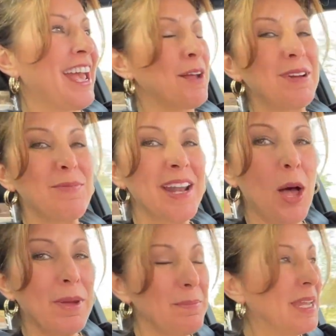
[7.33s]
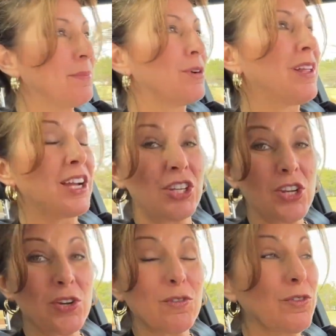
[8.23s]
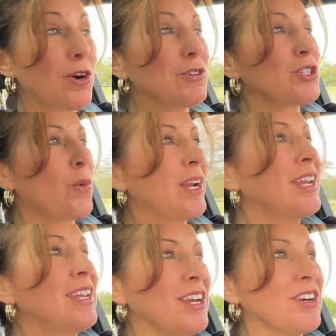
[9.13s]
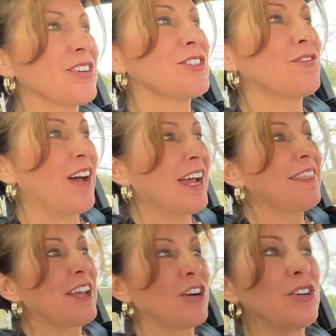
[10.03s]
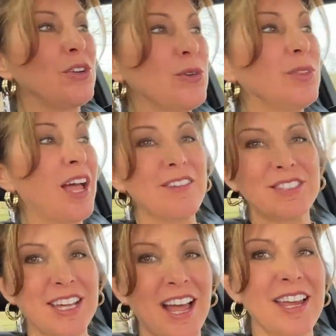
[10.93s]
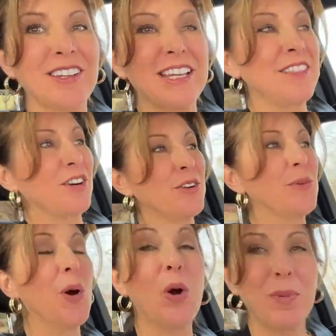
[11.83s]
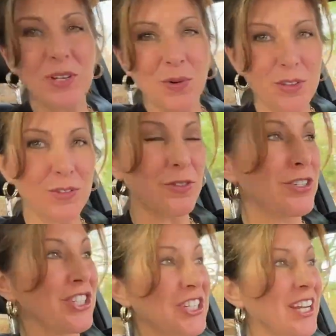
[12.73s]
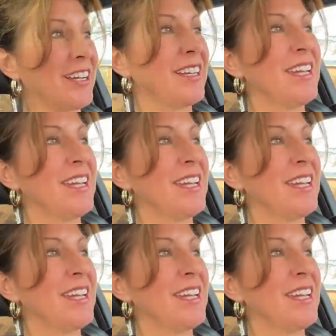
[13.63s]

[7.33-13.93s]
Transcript: And we've been helping people like you for over 20 years find their new lifestyle in their new home in Northern Virginia.